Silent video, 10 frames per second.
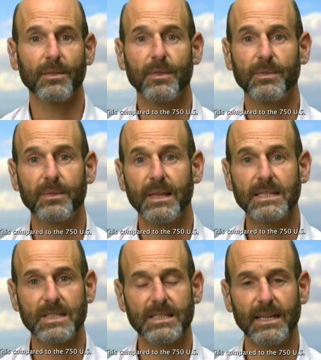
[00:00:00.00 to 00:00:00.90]

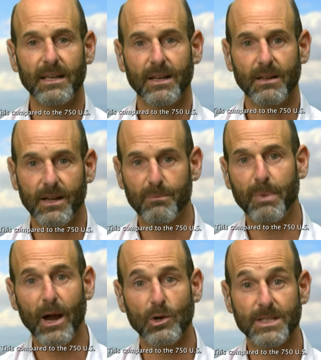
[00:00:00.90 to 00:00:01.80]
This
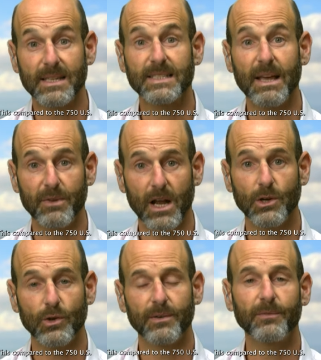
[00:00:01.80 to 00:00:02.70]
compared to the
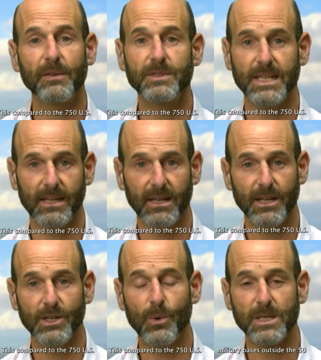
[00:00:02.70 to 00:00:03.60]
750
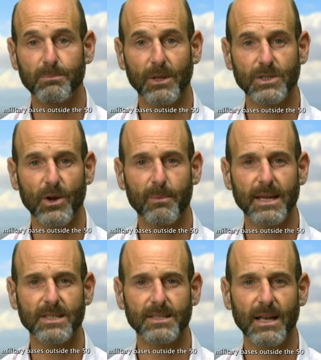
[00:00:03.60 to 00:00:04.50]
U.S. military
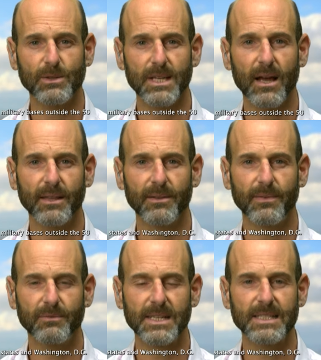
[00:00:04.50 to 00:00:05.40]
bases outside the
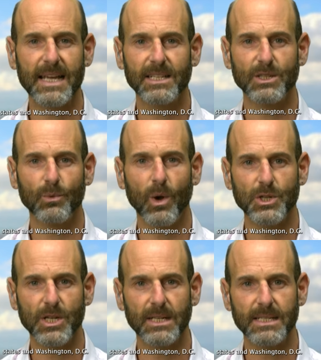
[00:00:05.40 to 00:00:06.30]
50 states in
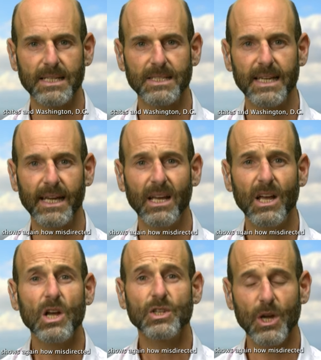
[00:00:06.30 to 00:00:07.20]
Washington, D.C.,
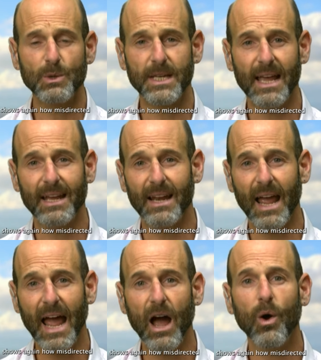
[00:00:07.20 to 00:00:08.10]
shows again
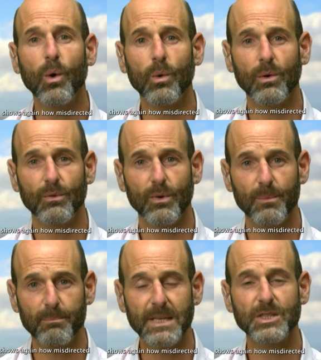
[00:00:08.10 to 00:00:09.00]
how
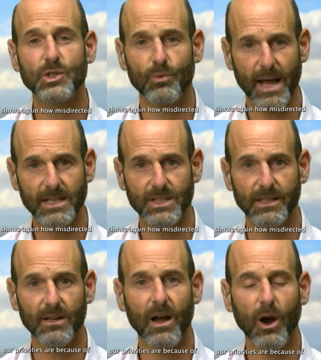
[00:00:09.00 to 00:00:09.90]

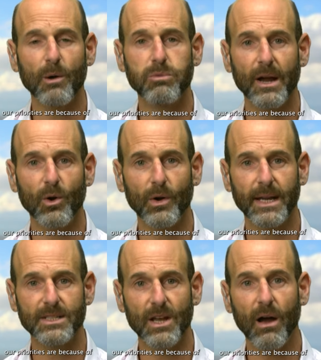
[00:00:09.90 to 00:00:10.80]
misdirected our
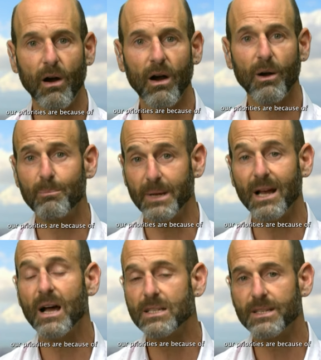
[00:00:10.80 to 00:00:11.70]
priorities are
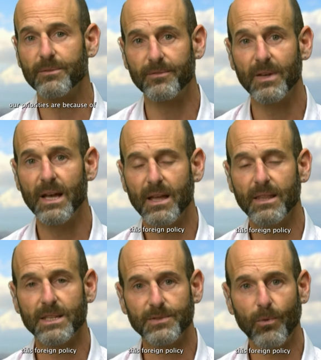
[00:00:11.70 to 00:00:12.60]
because of
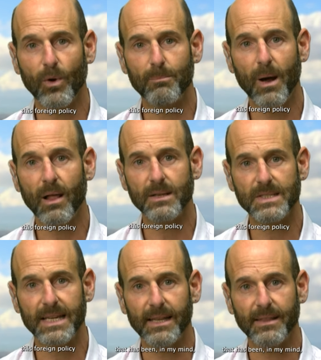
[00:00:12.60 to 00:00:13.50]
this foreign
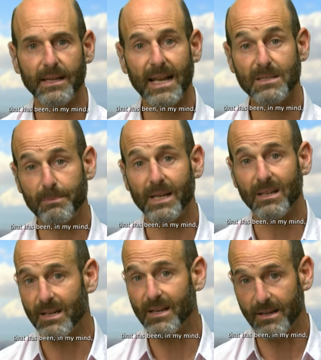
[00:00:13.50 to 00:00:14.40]
policy that has
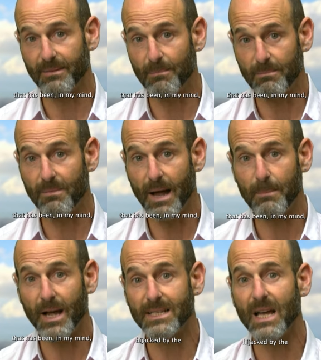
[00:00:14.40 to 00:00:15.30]
been, in my
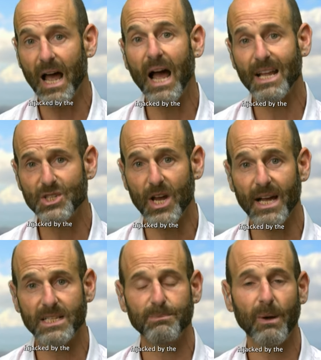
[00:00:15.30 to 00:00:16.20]
mind,
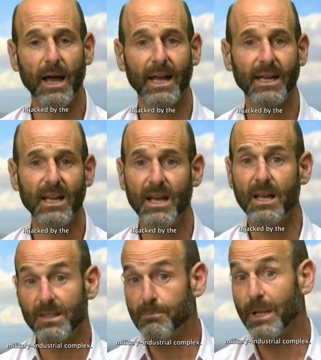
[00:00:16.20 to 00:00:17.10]
hijacked by
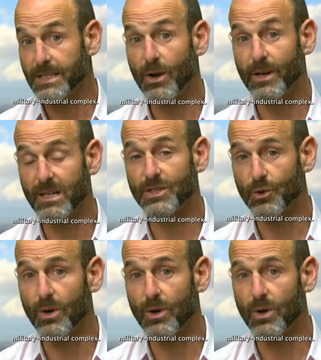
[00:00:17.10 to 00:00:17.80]
the military-industrial